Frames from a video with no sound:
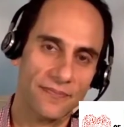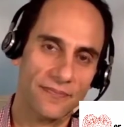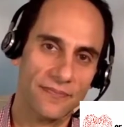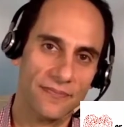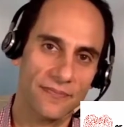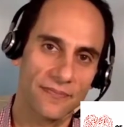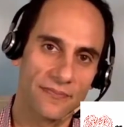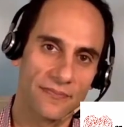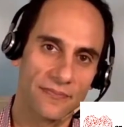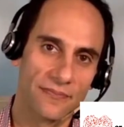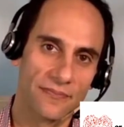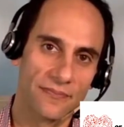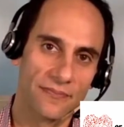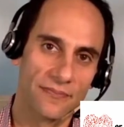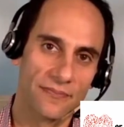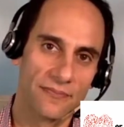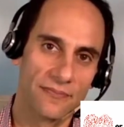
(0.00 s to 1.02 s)

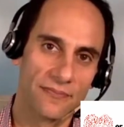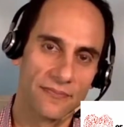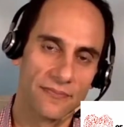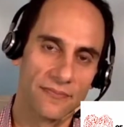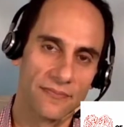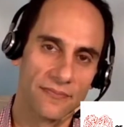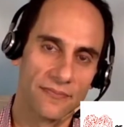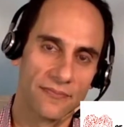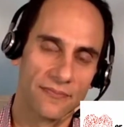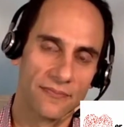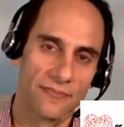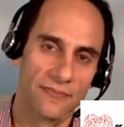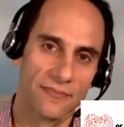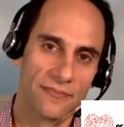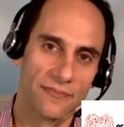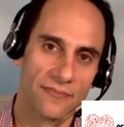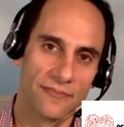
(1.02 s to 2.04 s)

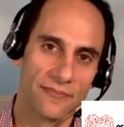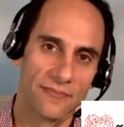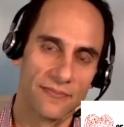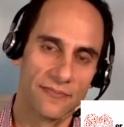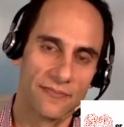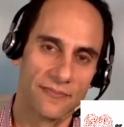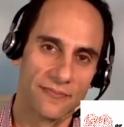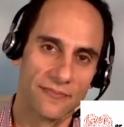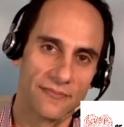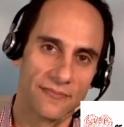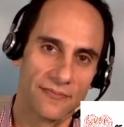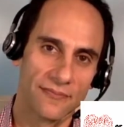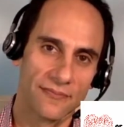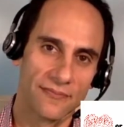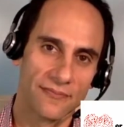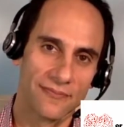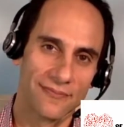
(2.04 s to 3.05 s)

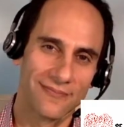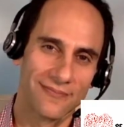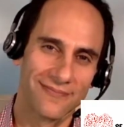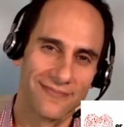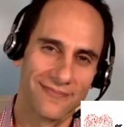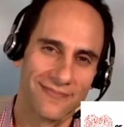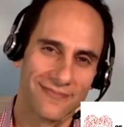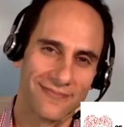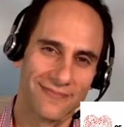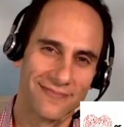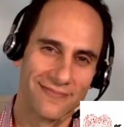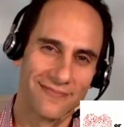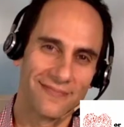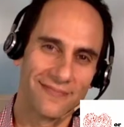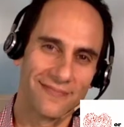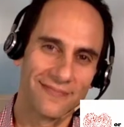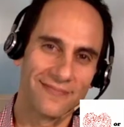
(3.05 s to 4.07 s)

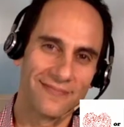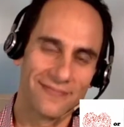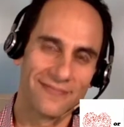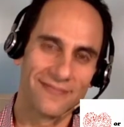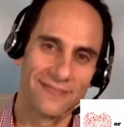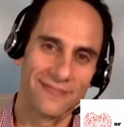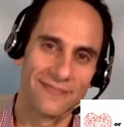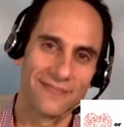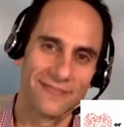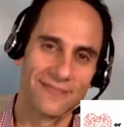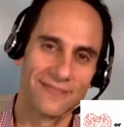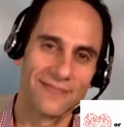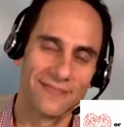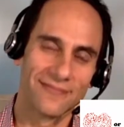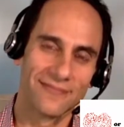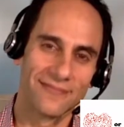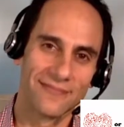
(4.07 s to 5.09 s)

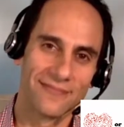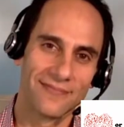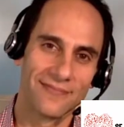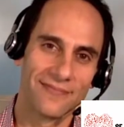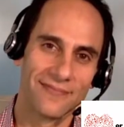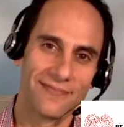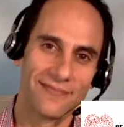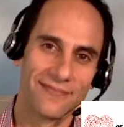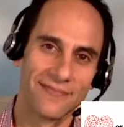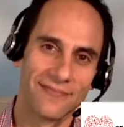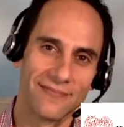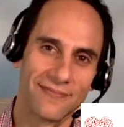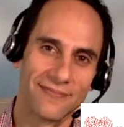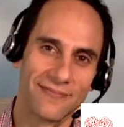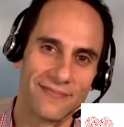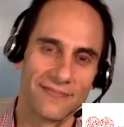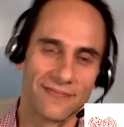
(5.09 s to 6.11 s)

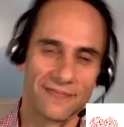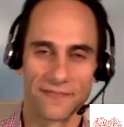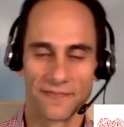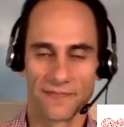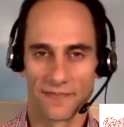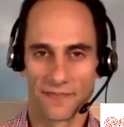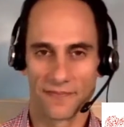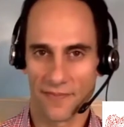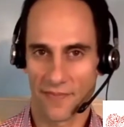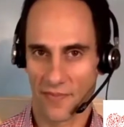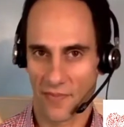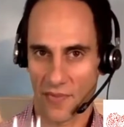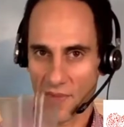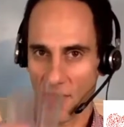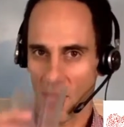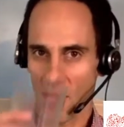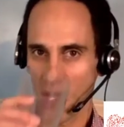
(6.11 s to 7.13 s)

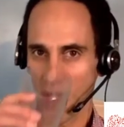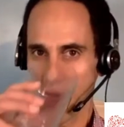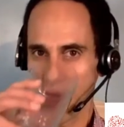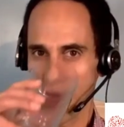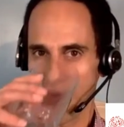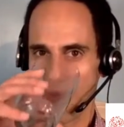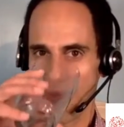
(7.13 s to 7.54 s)
(not speaking)